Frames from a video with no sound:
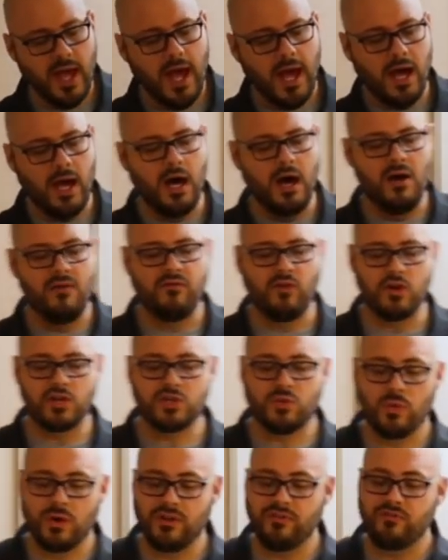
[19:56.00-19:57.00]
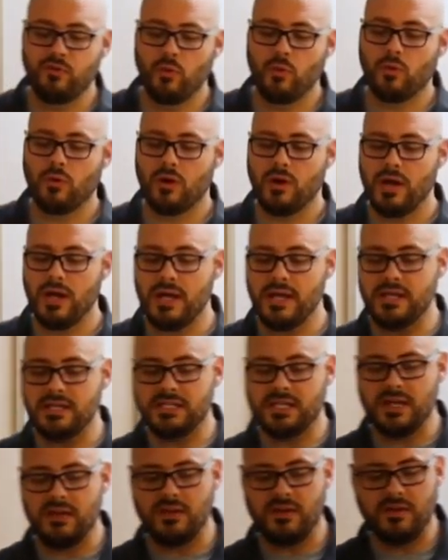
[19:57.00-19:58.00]
Uh, verse twenty-four
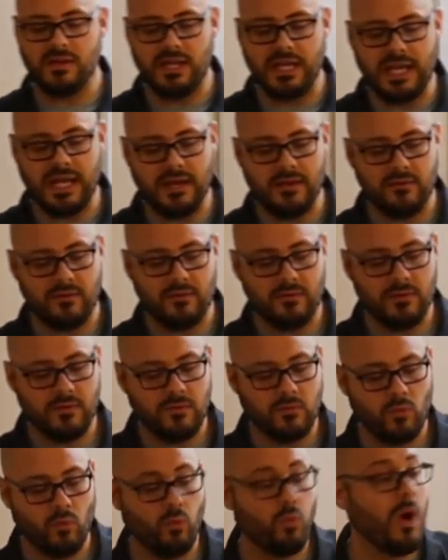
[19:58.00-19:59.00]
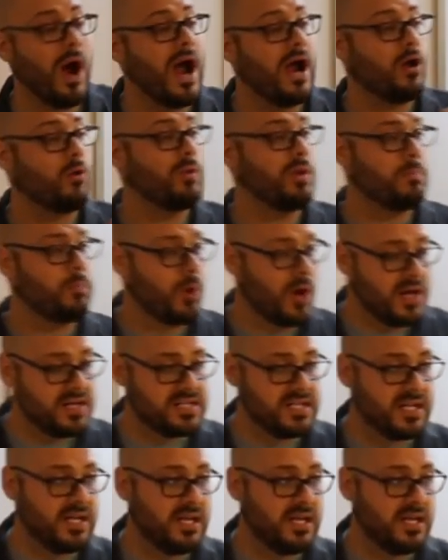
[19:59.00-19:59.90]
is... It, it, he. Why are we praising